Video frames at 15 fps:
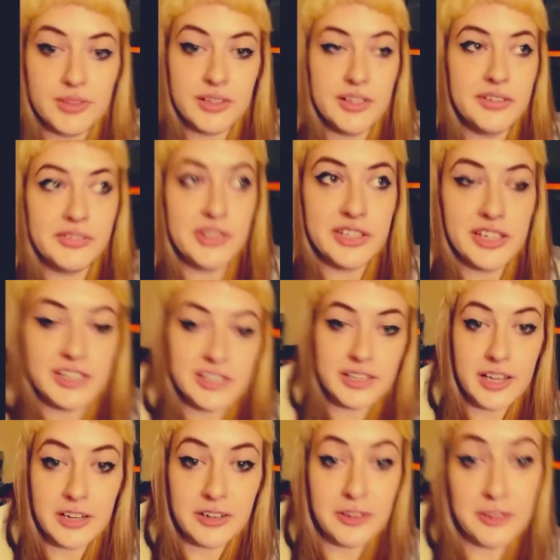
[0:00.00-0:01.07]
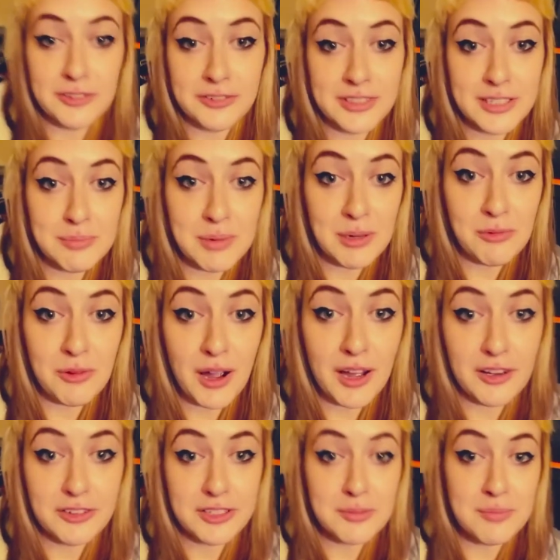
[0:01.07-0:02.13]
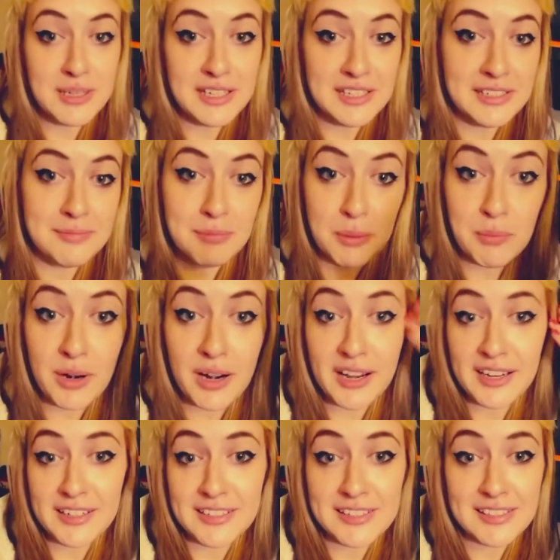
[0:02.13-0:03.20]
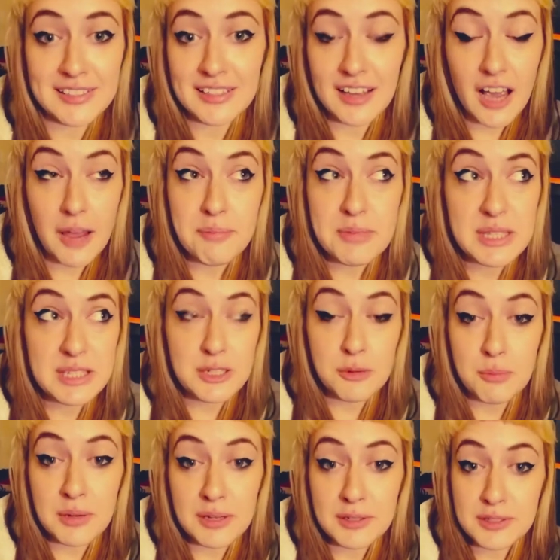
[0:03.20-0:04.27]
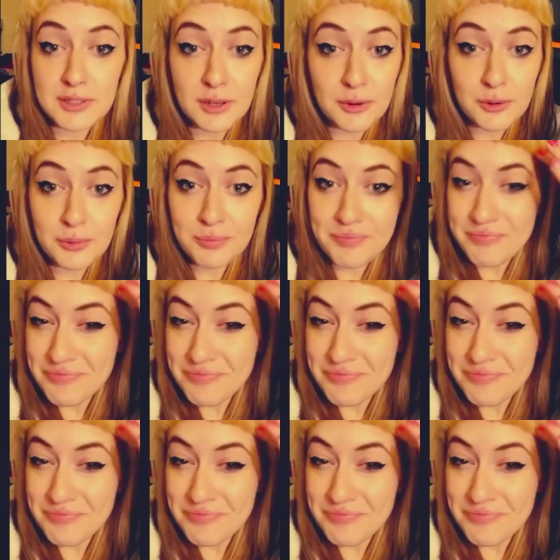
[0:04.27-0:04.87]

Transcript: give or take. I don't know. It's been a while to me. My brain is, I'm stupid, so